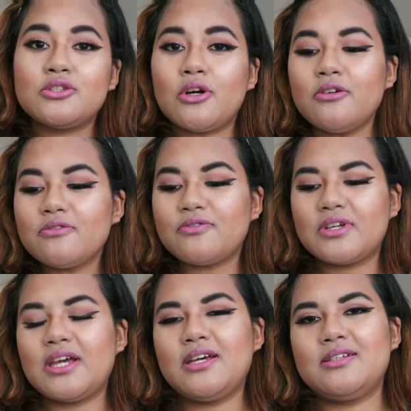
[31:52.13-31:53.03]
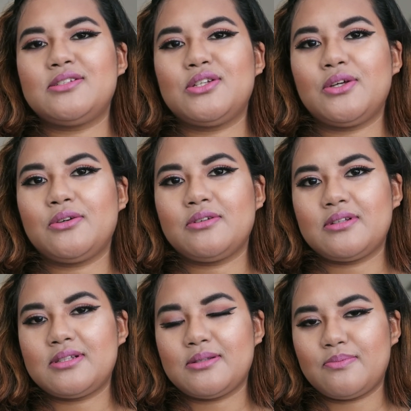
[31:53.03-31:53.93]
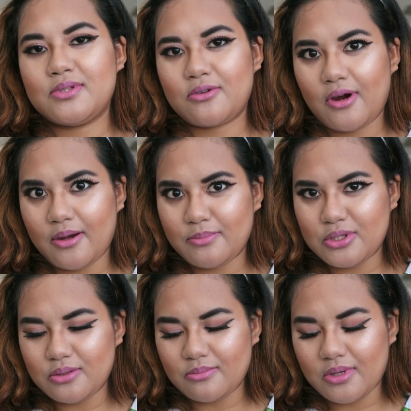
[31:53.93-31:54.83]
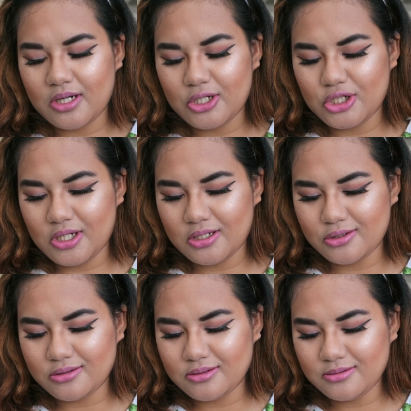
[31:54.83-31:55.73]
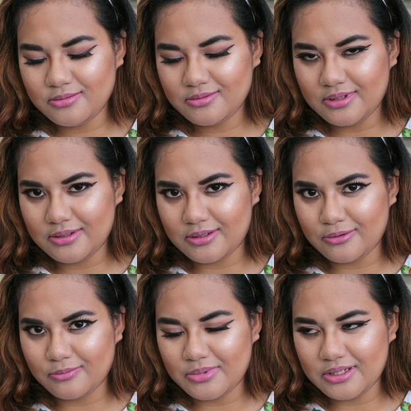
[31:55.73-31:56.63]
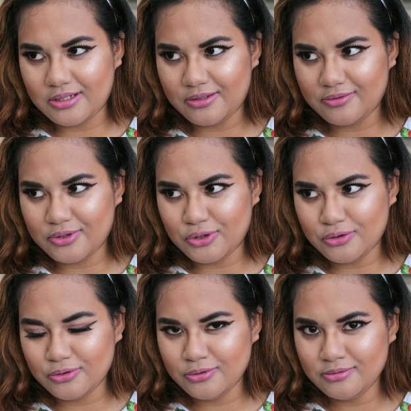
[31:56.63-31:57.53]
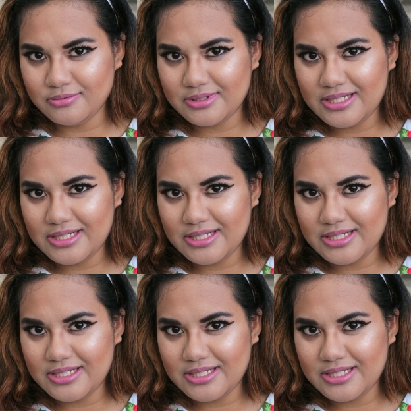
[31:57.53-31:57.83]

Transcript: Don't forget to subscribe to my channel. I'll be after you.